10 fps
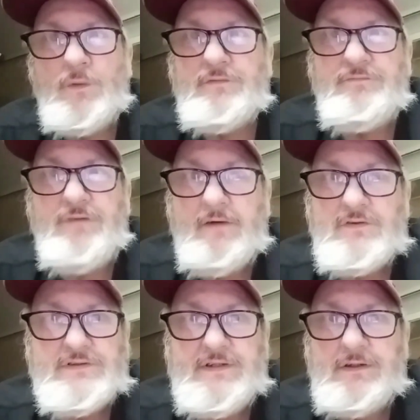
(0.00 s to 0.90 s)
With the
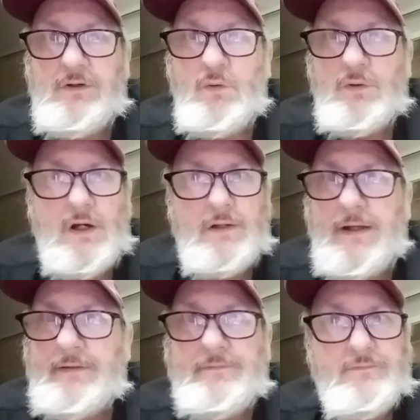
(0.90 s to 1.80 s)
virus thing going
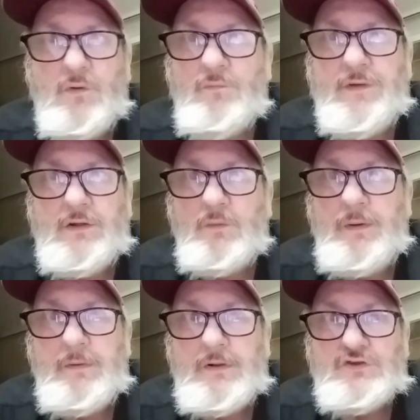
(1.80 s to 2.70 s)
on, I don't think
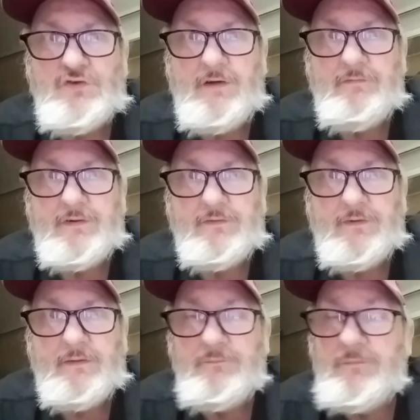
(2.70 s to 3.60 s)
there'll be much traveling
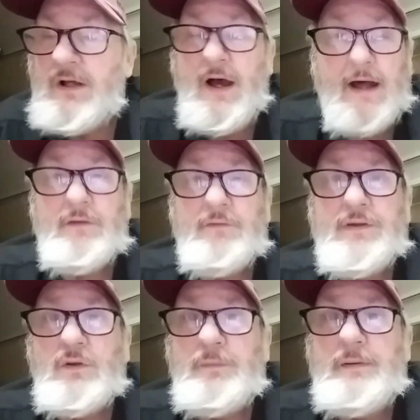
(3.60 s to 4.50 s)
around. I don't
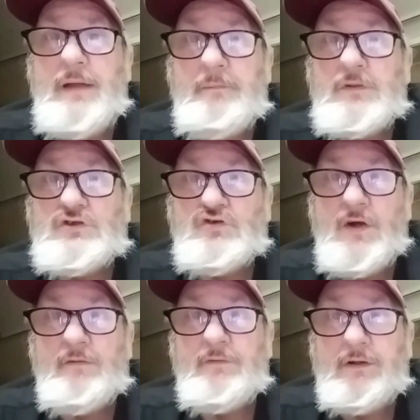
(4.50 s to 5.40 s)
think there'll be that much
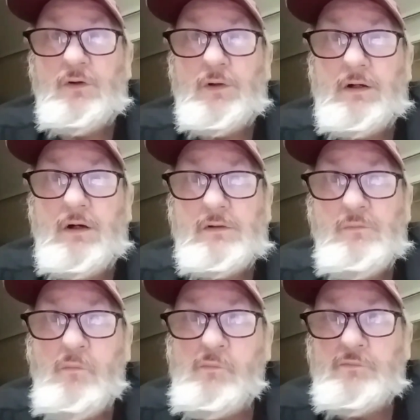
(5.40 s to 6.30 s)
traveling going on
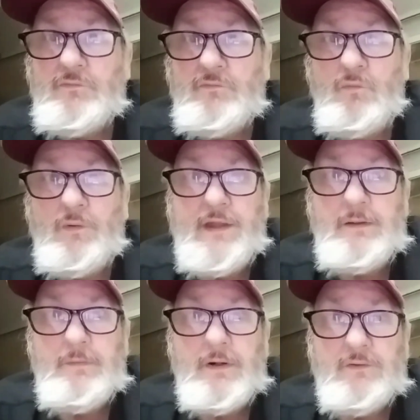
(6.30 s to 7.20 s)
with
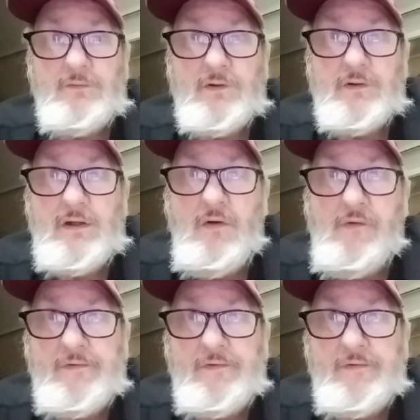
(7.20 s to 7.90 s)
anybody, really.